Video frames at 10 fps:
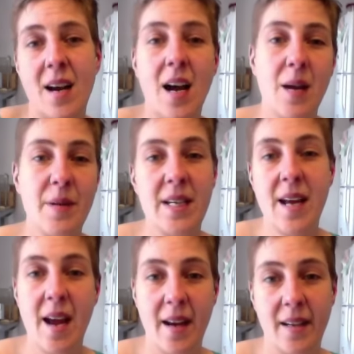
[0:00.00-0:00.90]
I mean,
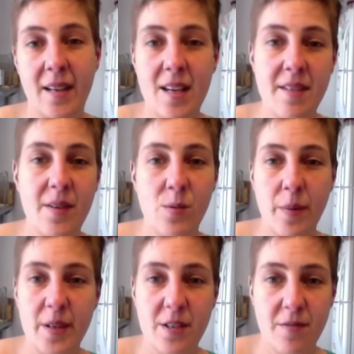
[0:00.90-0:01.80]
heck, even
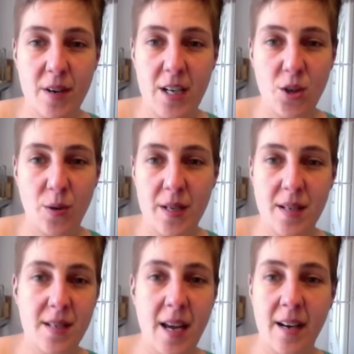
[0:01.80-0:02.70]
women's free
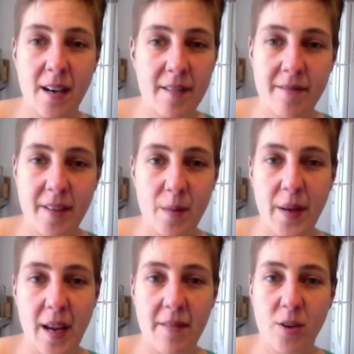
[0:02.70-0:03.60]
choices and unfair
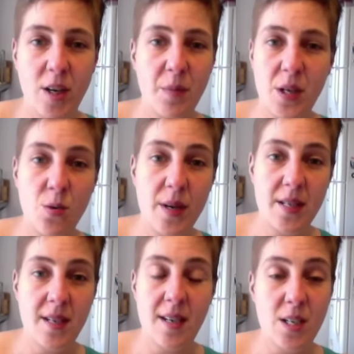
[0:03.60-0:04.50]
behavior can be
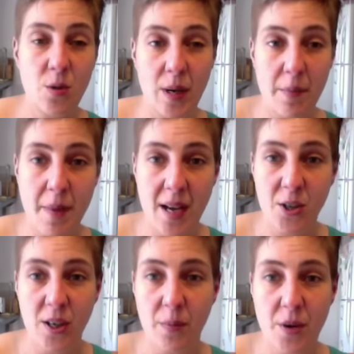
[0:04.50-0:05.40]
twisted into an
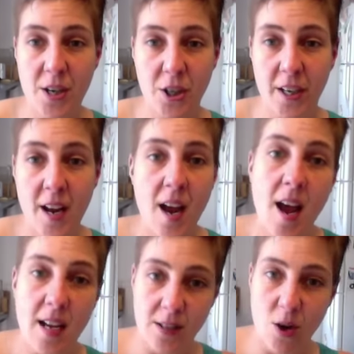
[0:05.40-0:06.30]
imagined oppression
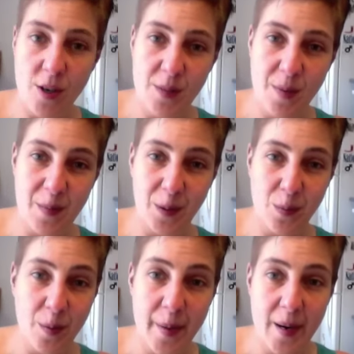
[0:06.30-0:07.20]
as long as people are
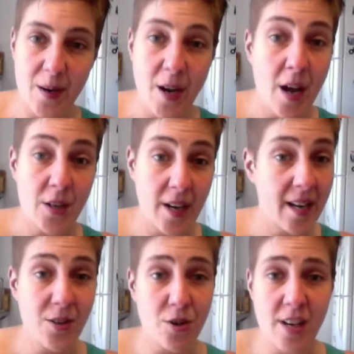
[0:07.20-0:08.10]
prepared to
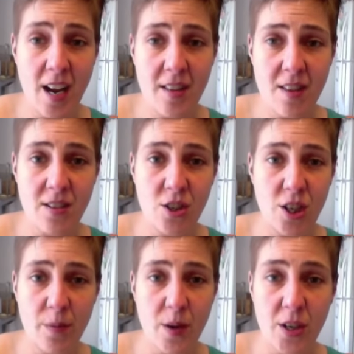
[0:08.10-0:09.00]
entertain this
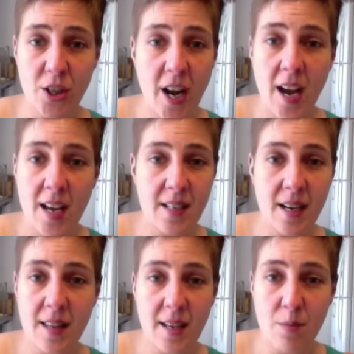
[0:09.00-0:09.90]
gibberish as
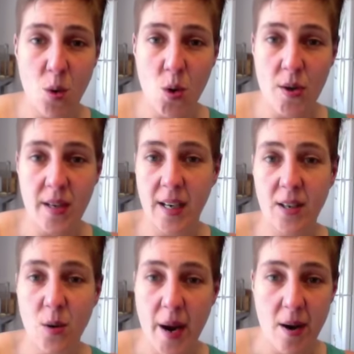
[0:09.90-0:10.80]
anything more than
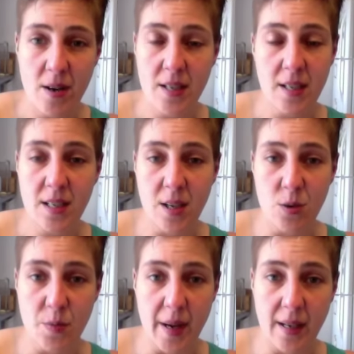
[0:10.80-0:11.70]
incoherent
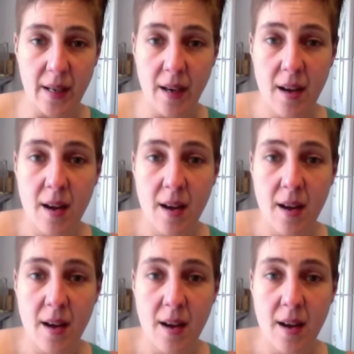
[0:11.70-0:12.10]
excuse-making.